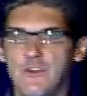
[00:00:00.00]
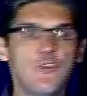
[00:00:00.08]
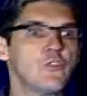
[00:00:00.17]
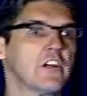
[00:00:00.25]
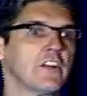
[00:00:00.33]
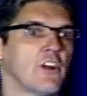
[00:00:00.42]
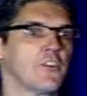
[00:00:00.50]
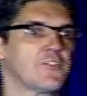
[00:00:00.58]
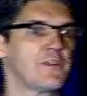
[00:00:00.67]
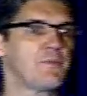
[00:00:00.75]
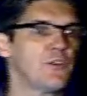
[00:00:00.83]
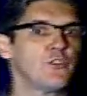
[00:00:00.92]
you can
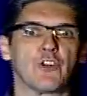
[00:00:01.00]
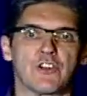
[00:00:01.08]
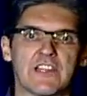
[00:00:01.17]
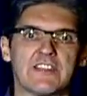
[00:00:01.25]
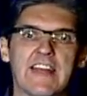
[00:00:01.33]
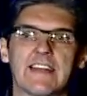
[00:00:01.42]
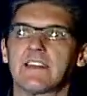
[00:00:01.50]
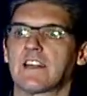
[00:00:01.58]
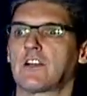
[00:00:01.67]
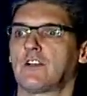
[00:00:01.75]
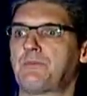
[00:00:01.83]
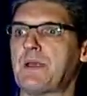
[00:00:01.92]
contribute or the
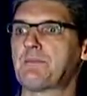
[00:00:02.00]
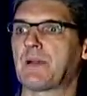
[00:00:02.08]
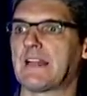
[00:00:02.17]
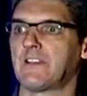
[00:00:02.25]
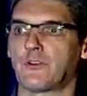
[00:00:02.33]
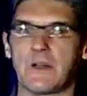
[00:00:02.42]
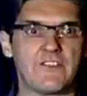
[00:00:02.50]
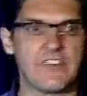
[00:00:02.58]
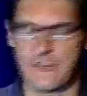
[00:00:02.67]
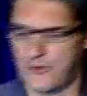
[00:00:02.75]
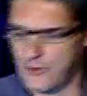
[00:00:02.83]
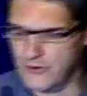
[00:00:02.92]
technical people at your
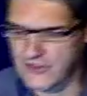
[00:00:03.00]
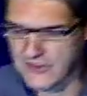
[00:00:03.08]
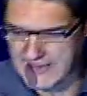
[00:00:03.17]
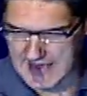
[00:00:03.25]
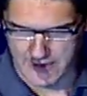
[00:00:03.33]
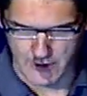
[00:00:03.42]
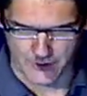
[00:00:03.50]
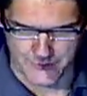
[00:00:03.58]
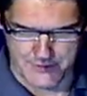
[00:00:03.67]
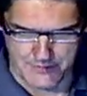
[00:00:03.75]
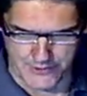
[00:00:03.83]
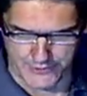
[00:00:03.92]
institution can
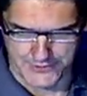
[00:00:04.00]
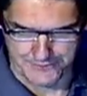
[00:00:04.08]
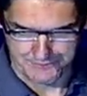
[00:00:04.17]
contribute.